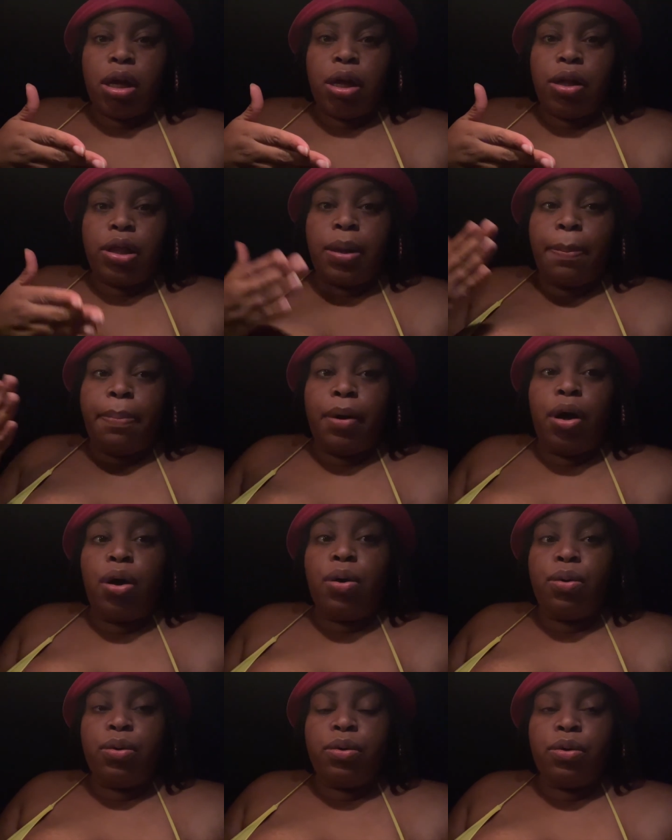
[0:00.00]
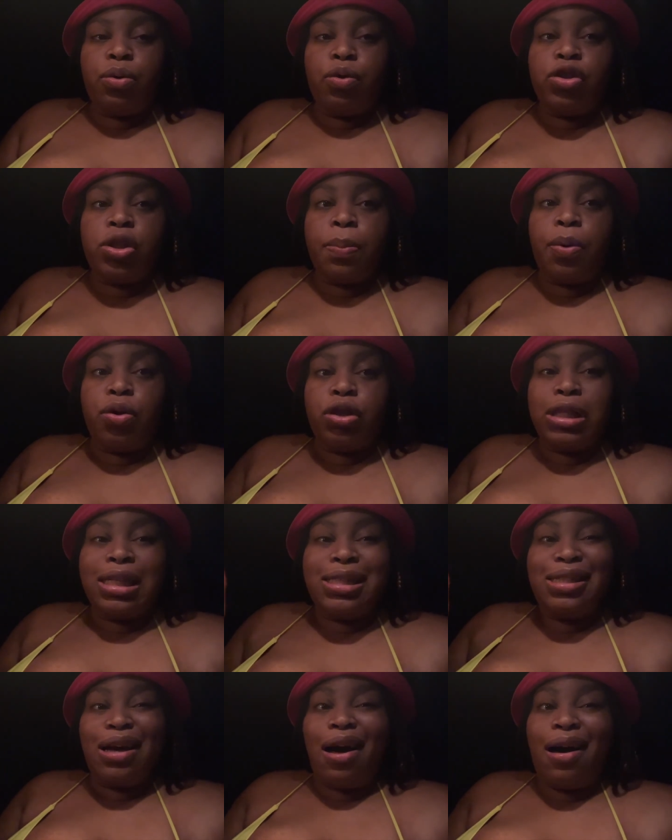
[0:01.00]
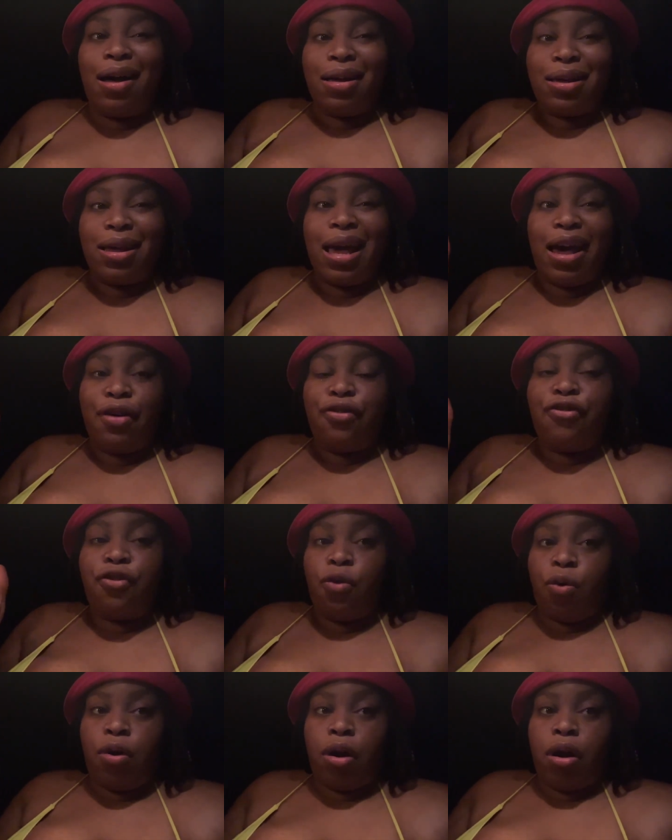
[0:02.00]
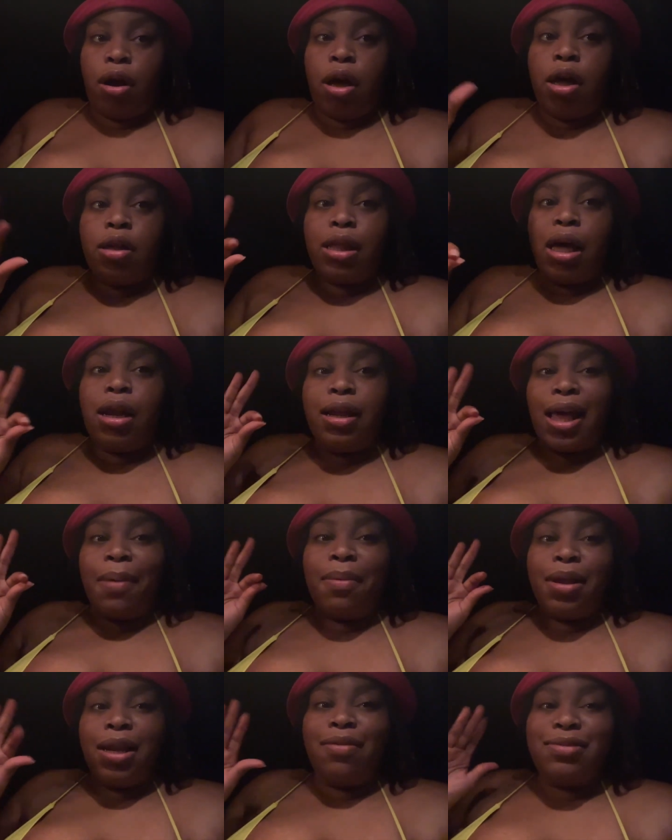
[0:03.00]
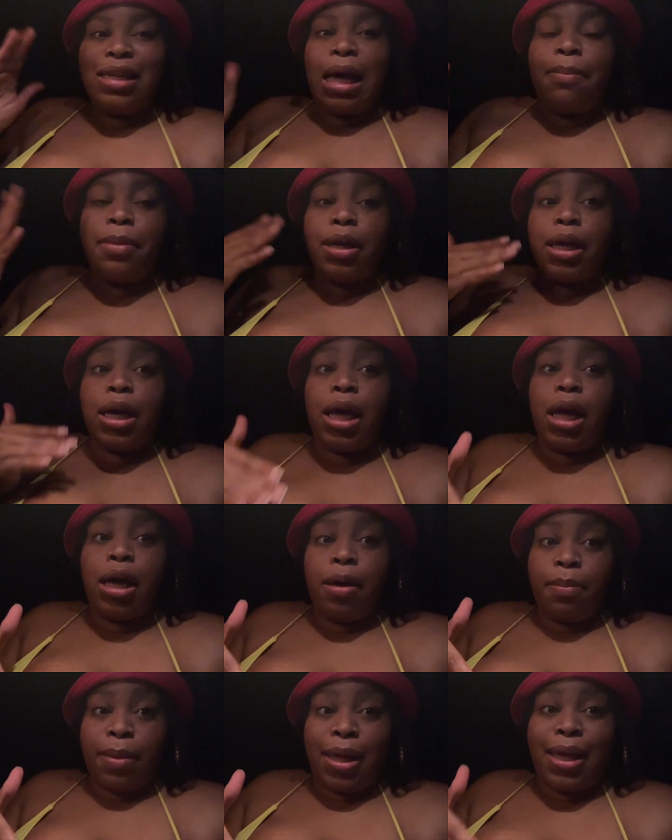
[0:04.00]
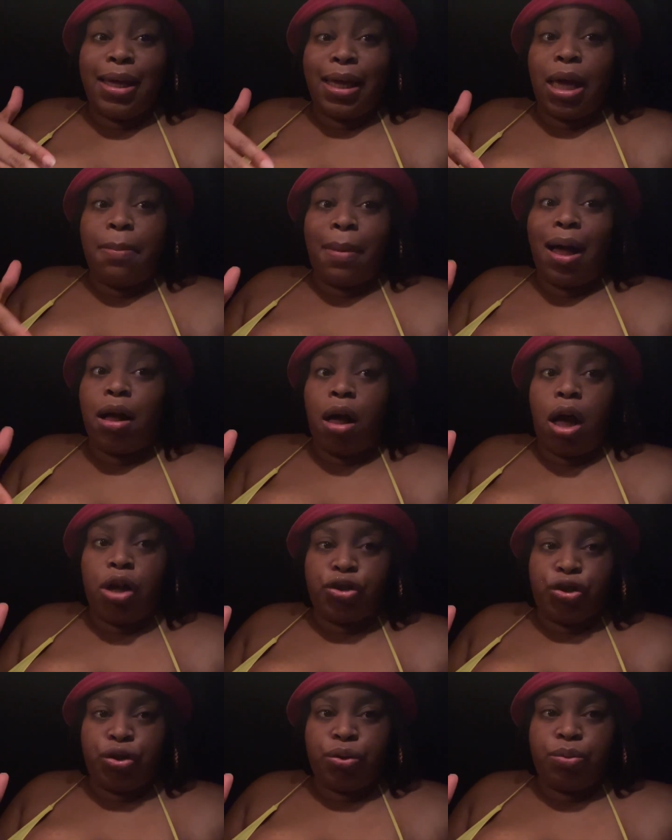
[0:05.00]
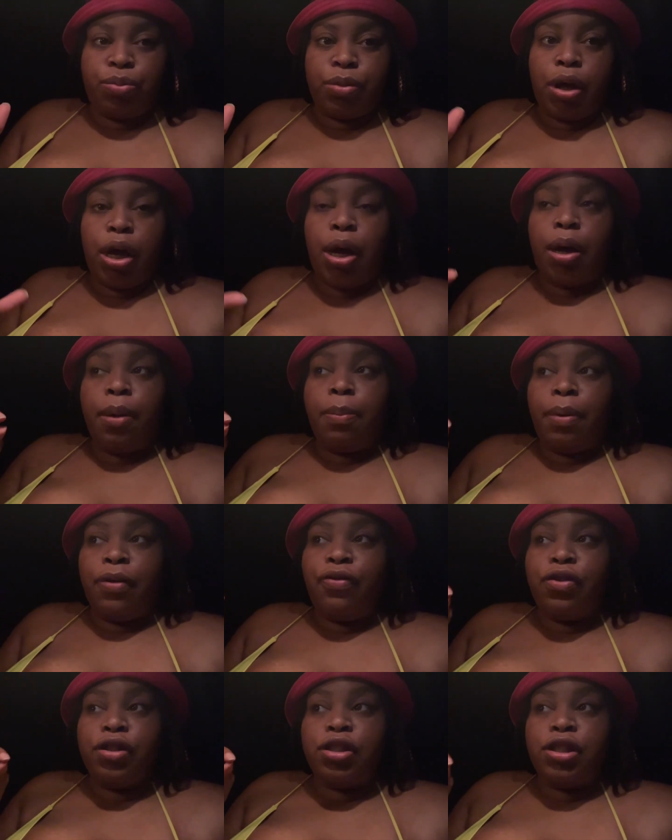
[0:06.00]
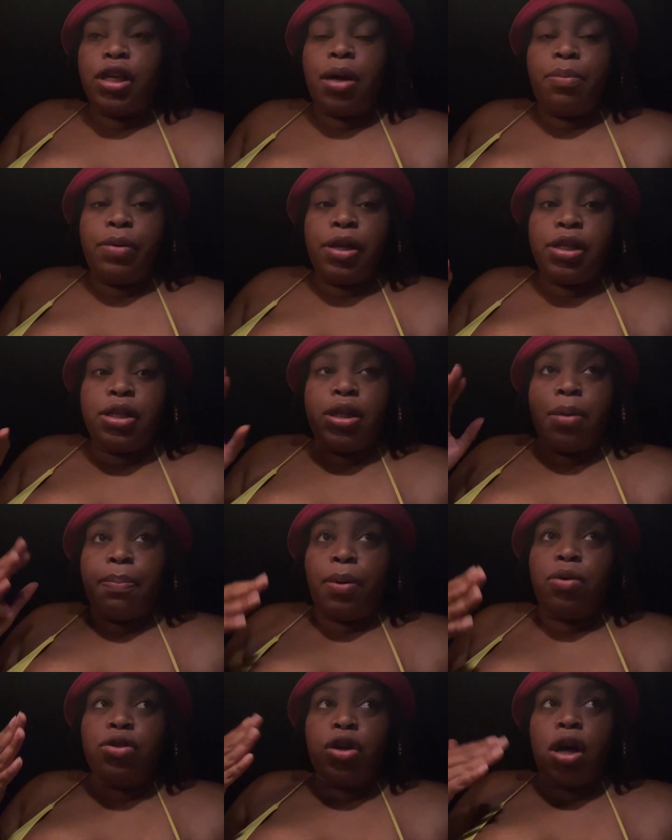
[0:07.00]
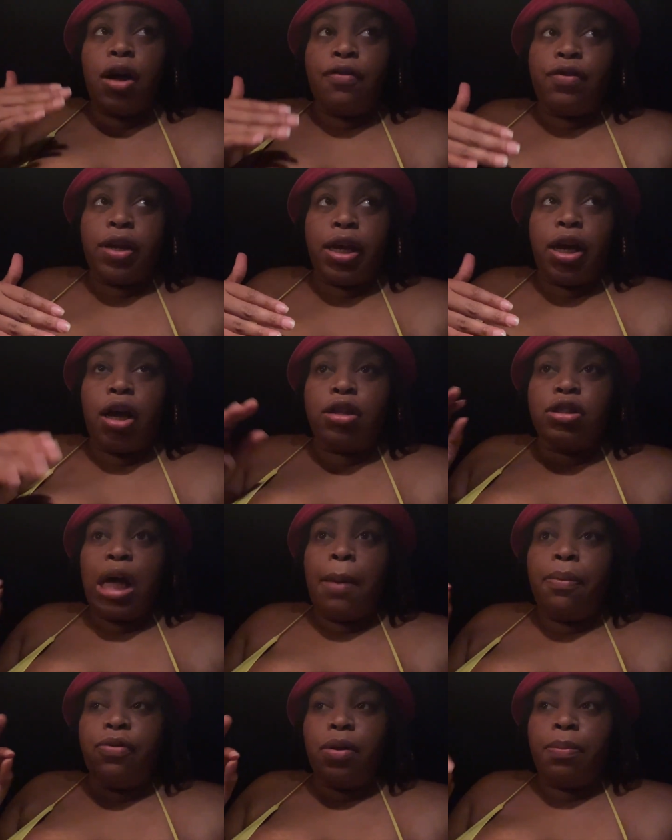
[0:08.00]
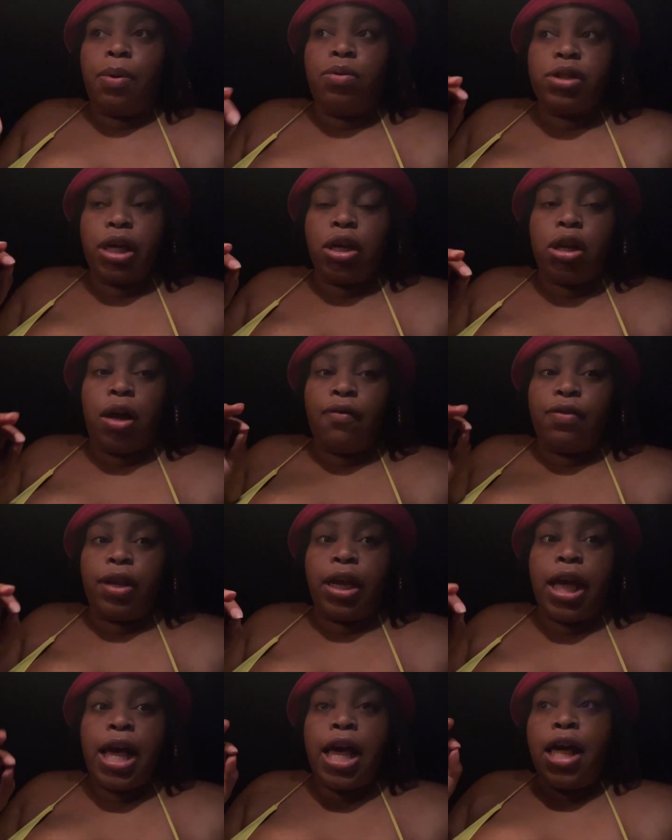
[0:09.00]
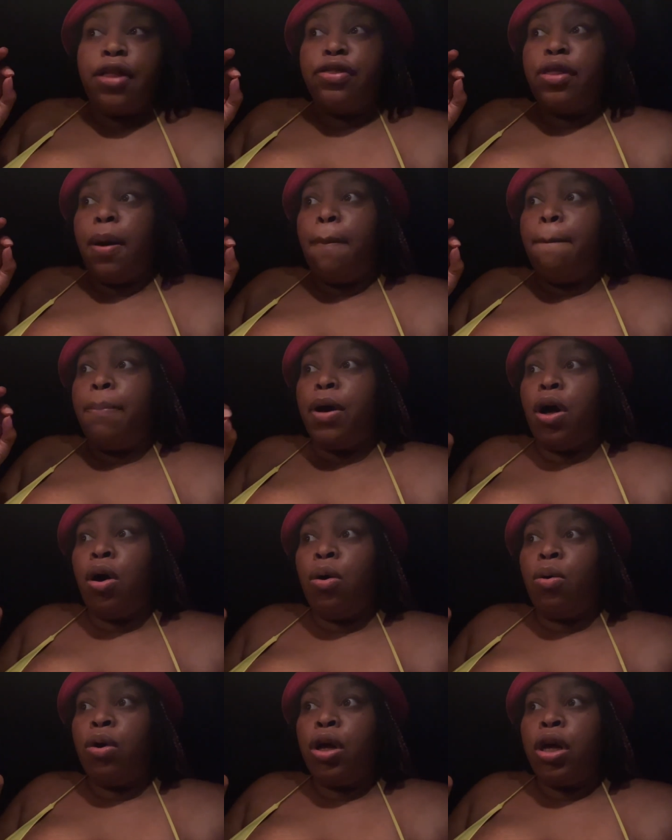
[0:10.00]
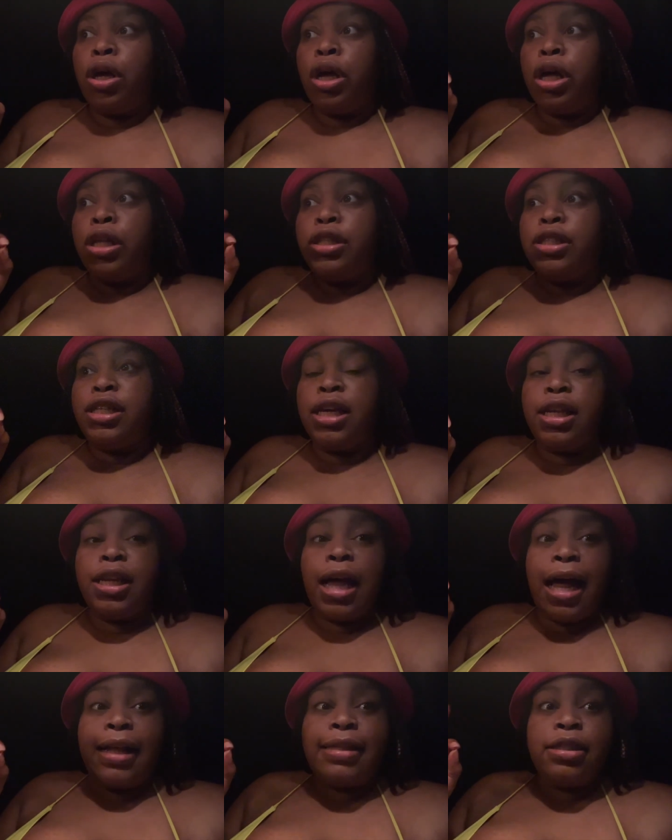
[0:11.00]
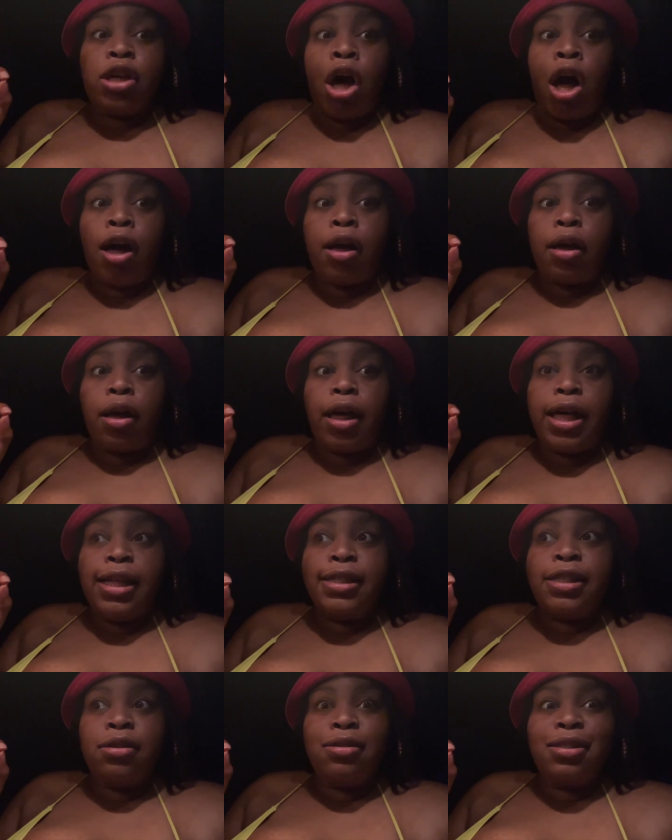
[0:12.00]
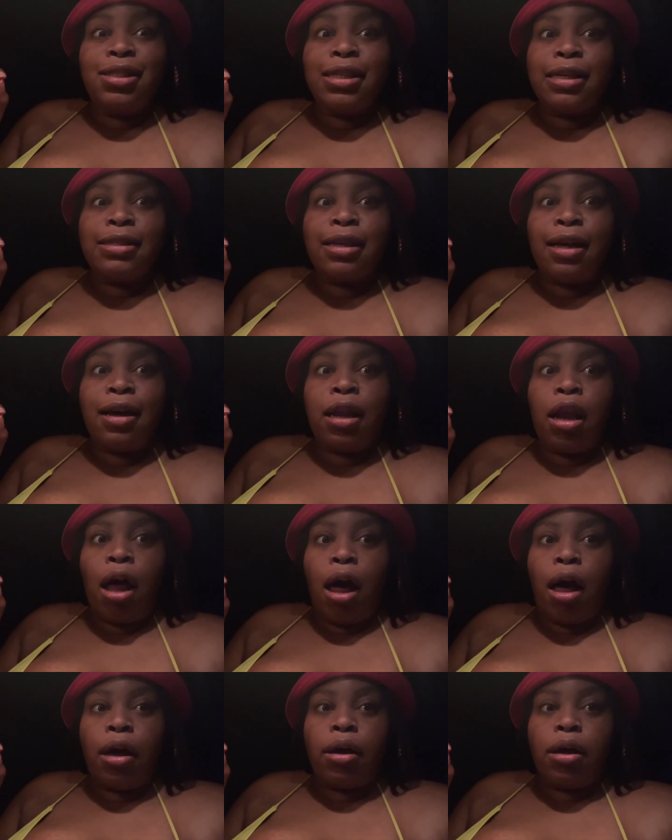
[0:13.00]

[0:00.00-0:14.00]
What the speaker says: The boat was supposed to dock at 4. That would have given me enough time to come and get my costume. But for some reason, the boat took off late. On top of the boat taking off late, the boat did not dock until 6 o'clock.